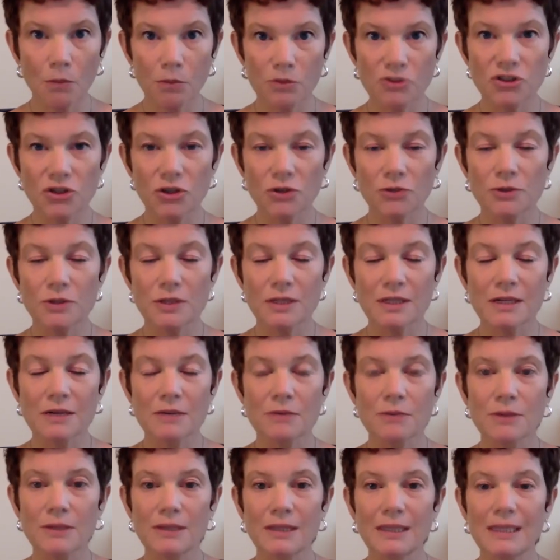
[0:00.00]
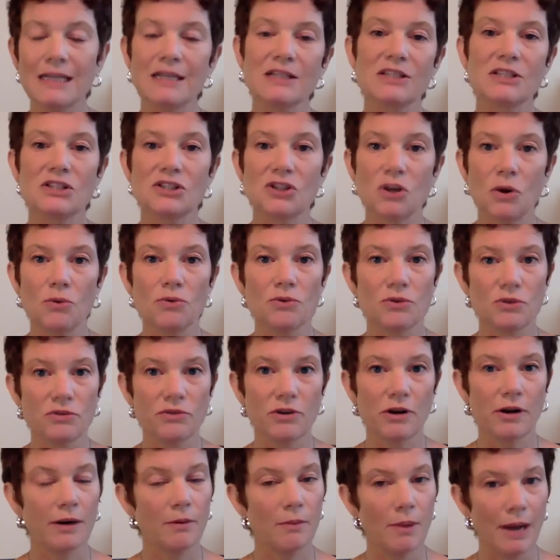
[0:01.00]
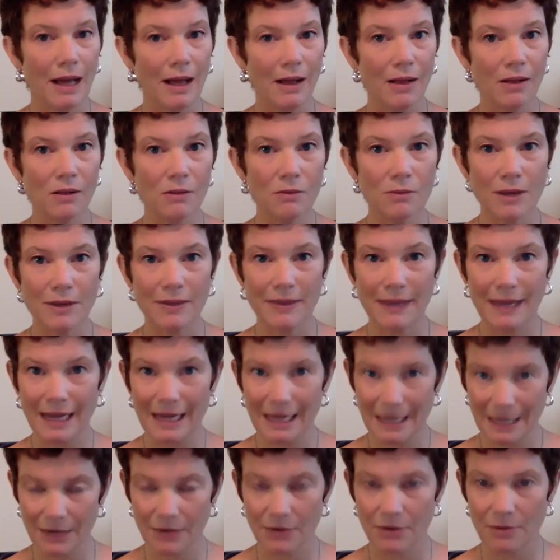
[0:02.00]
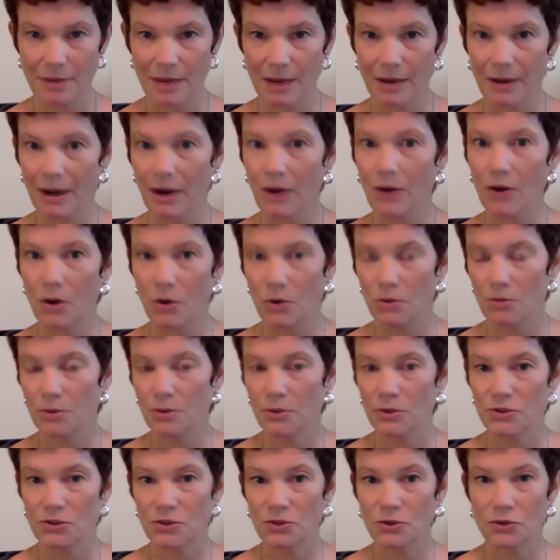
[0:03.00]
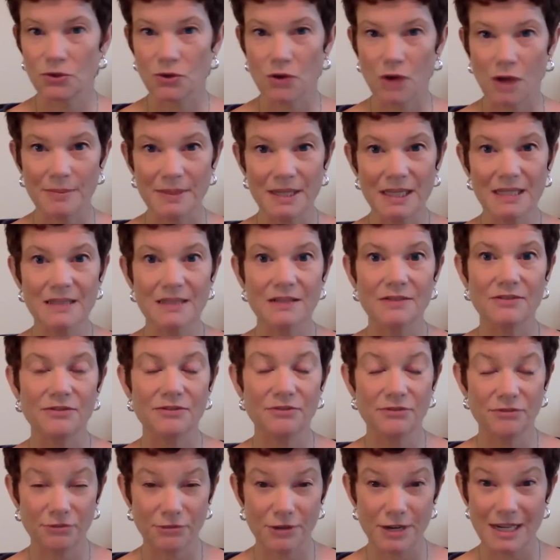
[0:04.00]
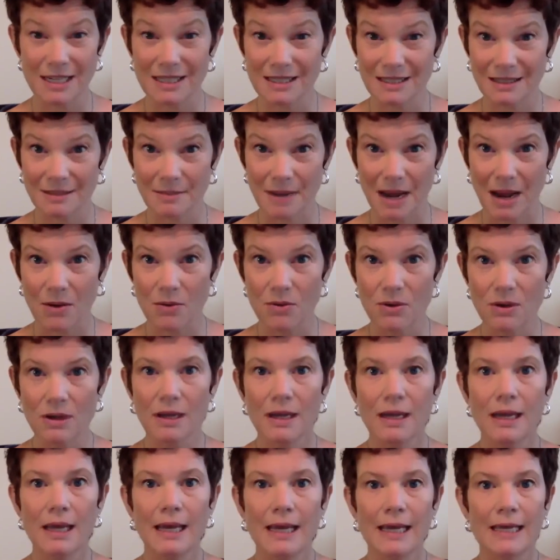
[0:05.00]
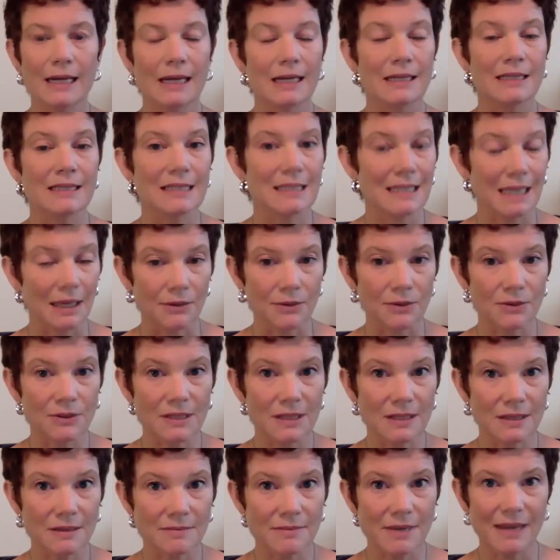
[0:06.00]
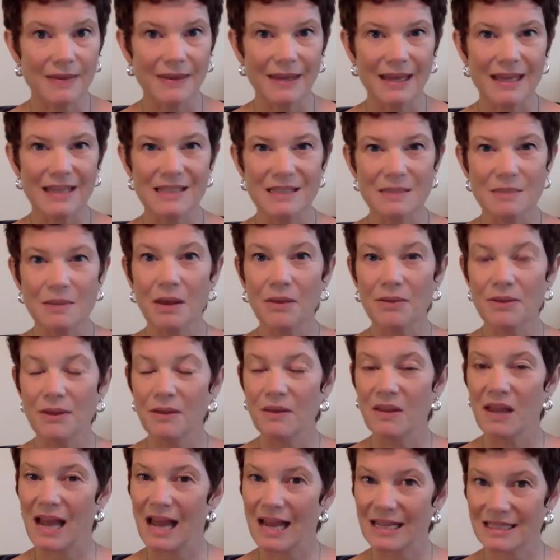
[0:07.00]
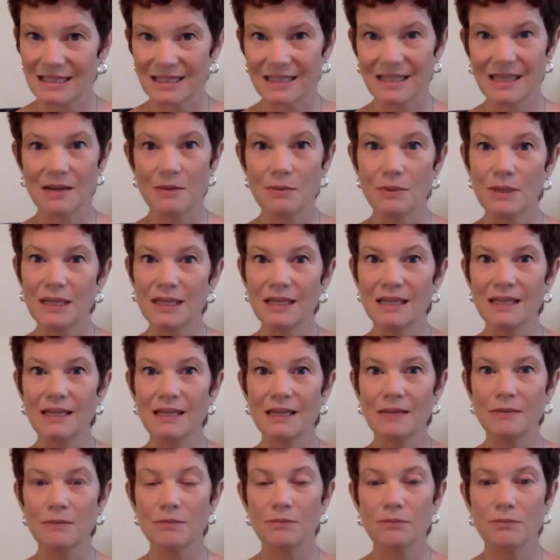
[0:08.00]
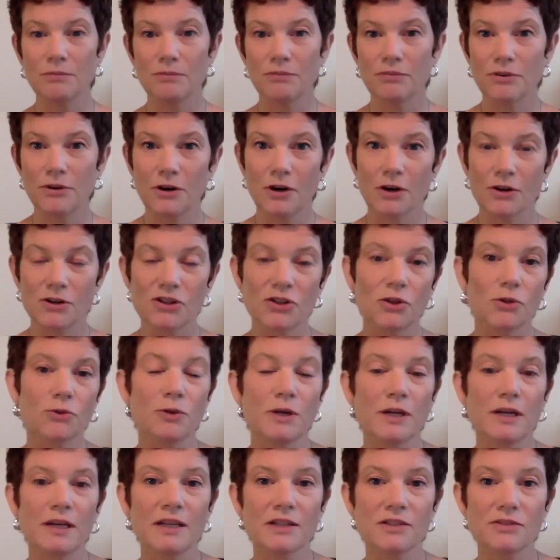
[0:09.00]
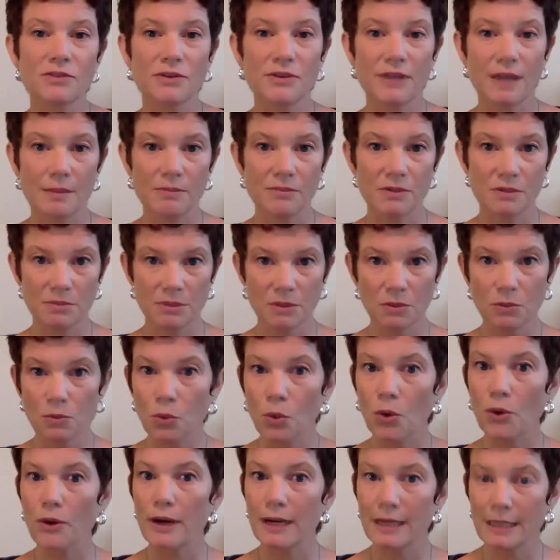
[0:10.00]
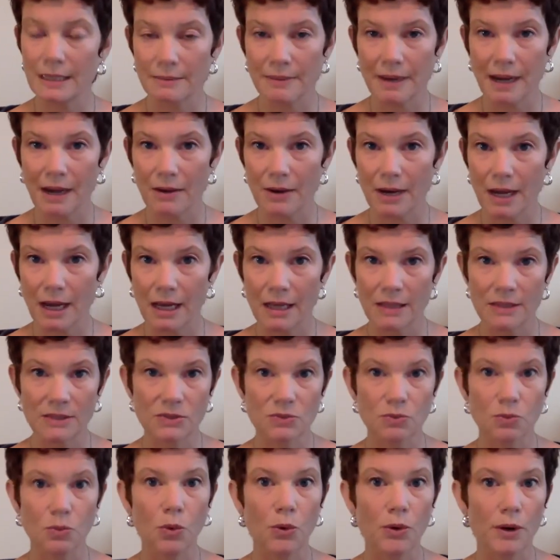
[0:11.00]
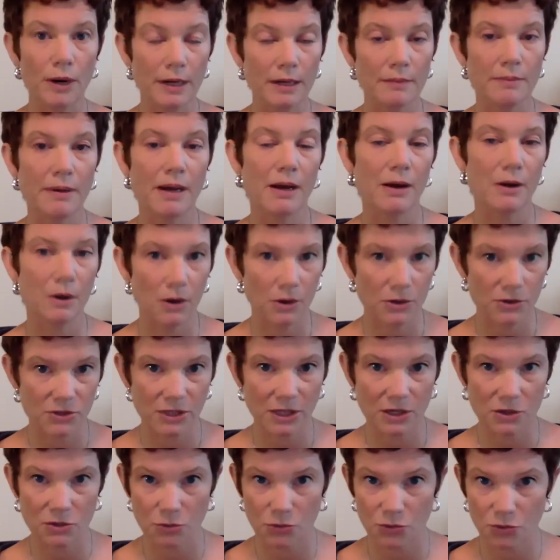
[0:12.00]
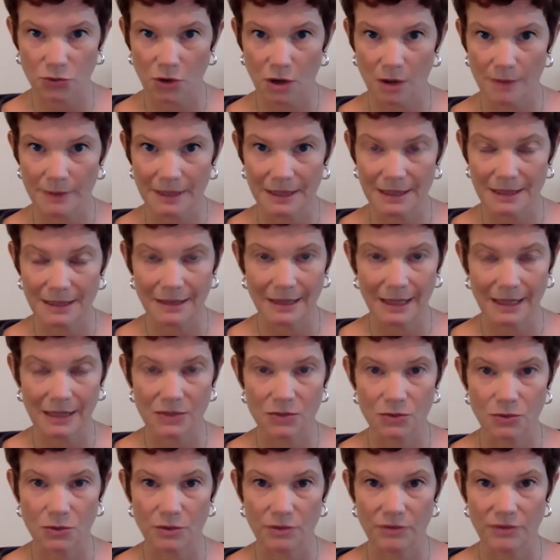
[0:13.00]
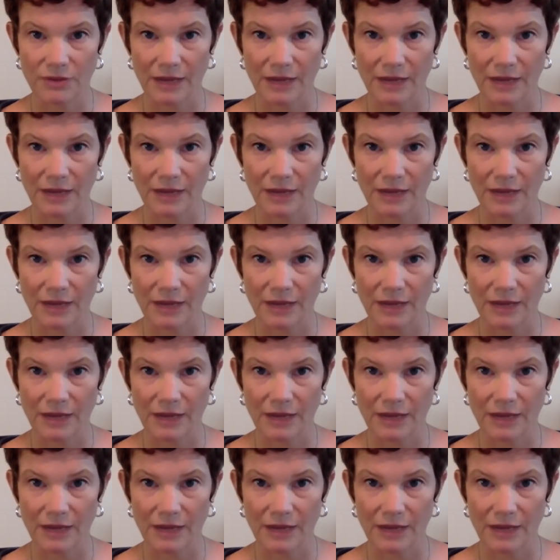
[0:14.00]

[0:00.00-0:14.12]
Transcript: Children really don't do very well when they hear about our own personal traumas. It freaks them out, it unsettles them, and that is about the last thing we need for our children, is for them to be worried about us, worried about our sexual traumas and that sort of